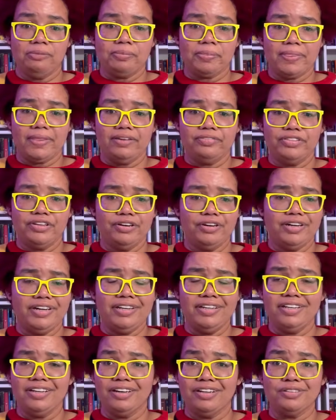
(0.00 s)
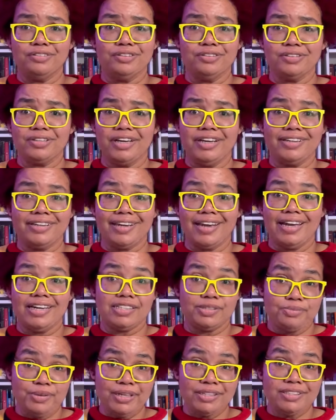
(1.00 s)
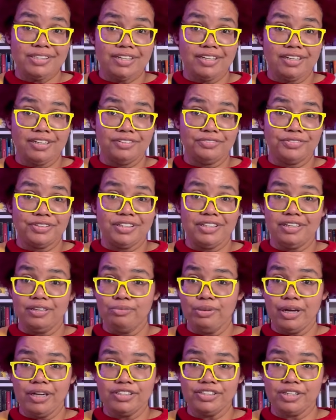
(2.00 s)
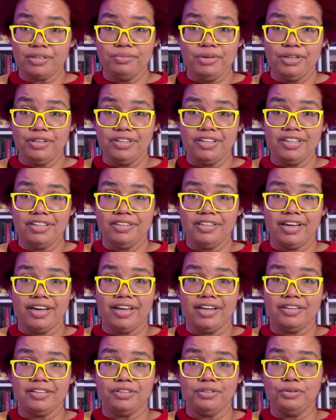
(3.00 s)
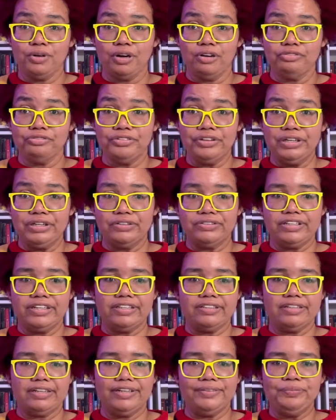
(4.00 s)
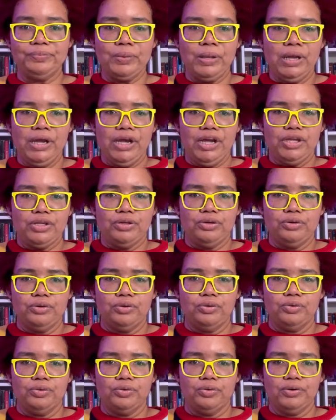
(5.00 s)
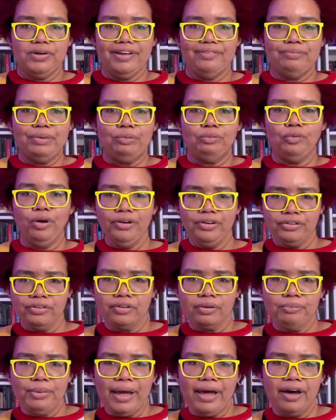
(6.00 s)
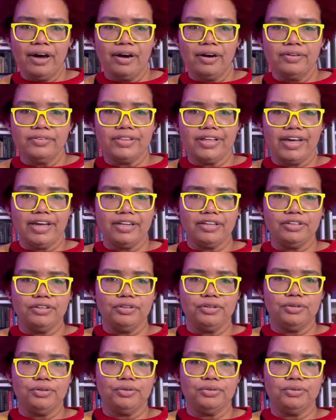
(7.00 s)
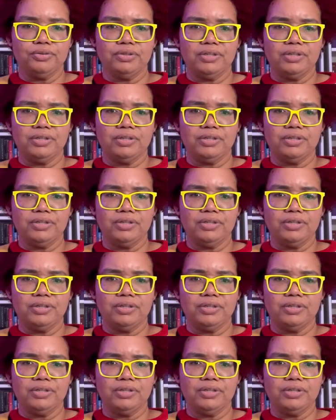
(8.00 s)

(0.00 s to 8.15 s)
if there are any other like aspects of the nail polish community that you all feel that like you have been wondering about, that you